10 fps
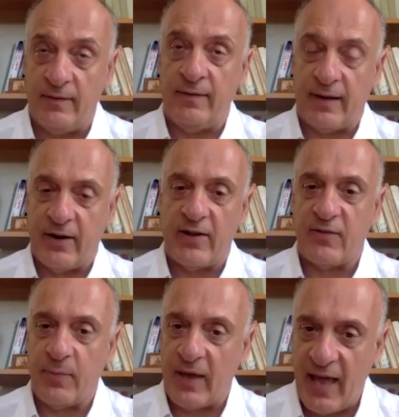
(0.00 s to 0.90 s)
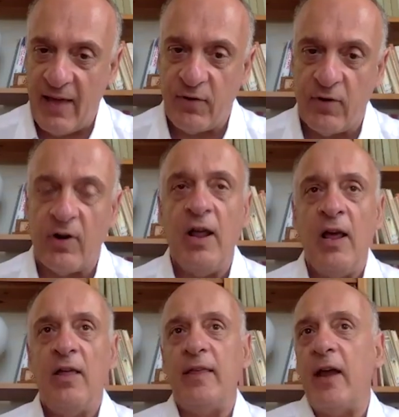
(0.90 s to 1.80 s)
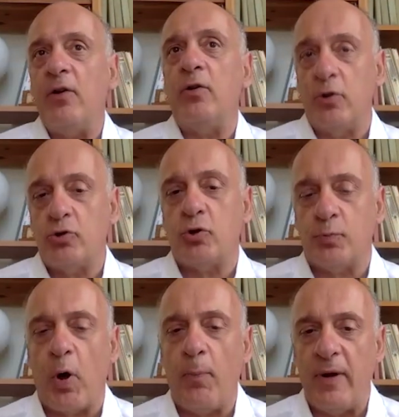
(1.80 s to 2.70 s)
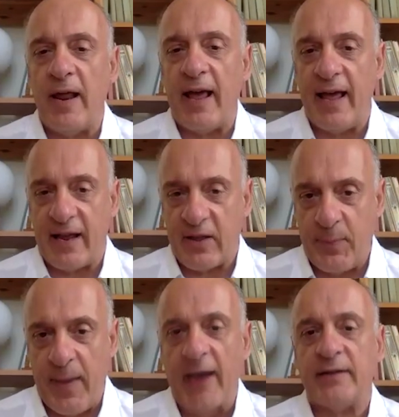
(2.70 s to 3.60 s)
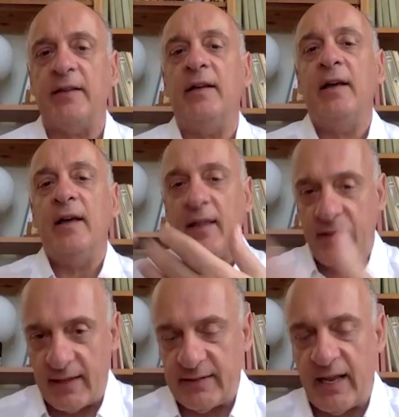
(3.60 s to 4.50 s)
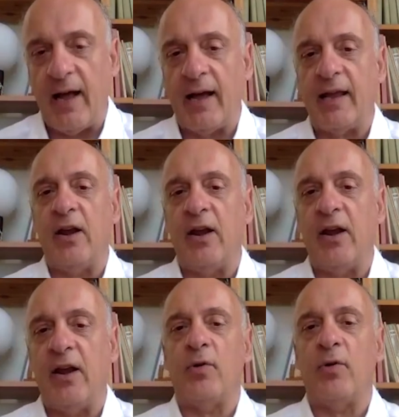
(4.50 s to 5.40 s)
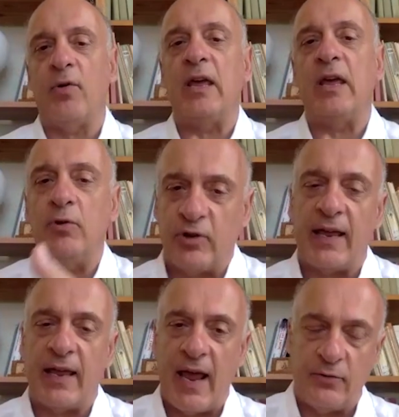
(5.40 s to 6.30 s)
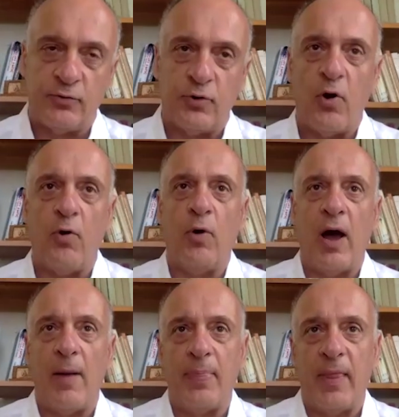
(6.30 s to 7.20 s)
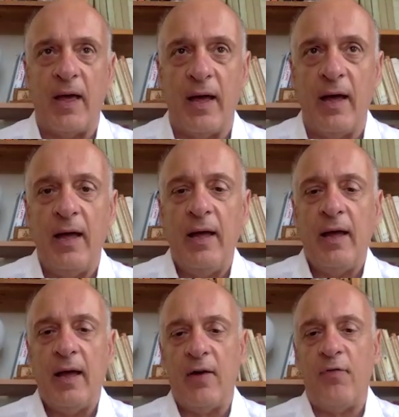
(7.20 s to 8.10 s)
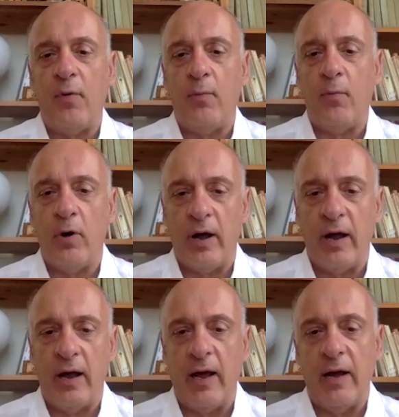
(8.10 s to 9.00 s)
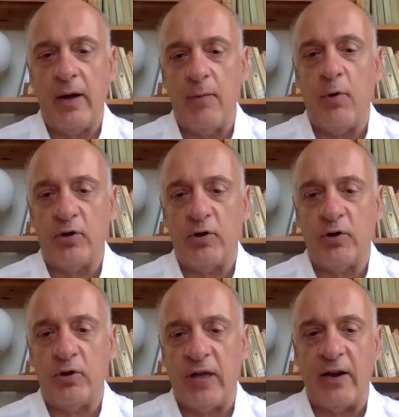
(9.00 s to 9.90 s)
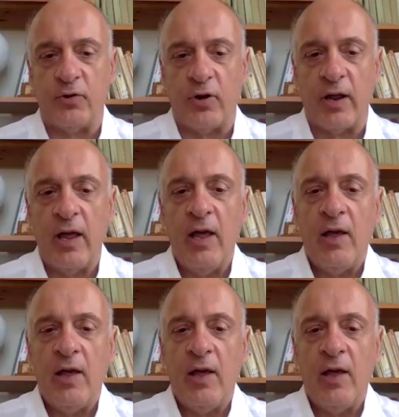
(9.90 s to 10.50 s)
aggressive behavior, then you should probably expect that he will try again to go for more and more territory.